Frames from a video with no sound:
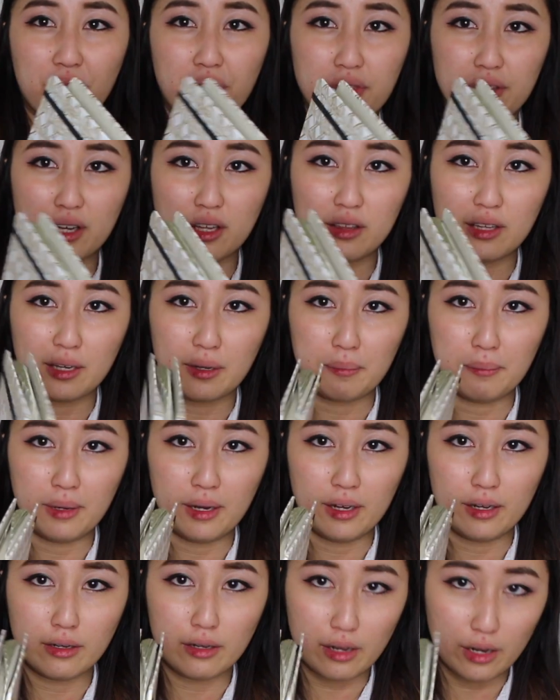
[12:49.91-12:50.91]
thick like
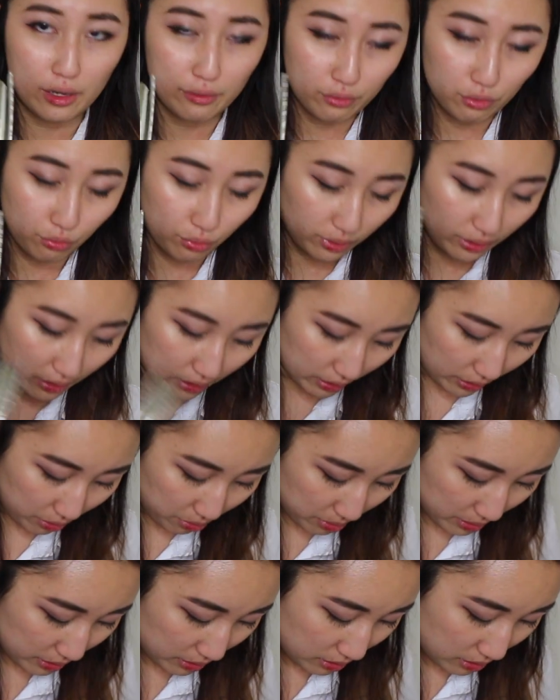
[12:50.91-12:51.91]
mine, I have a really thick
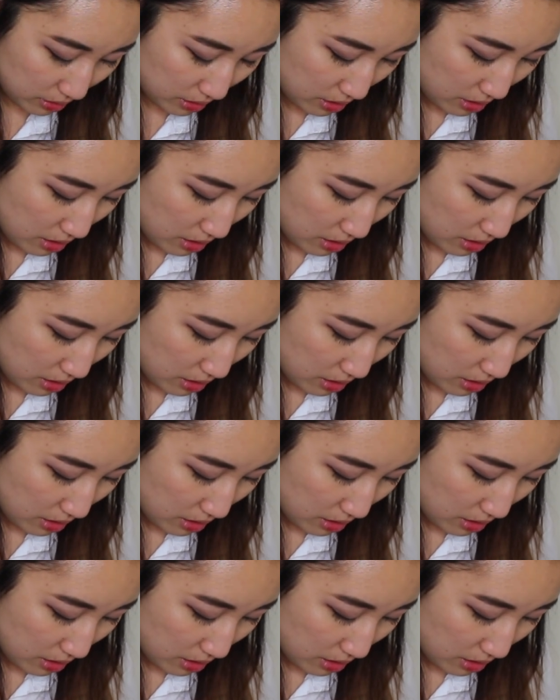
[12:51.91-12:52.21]
one,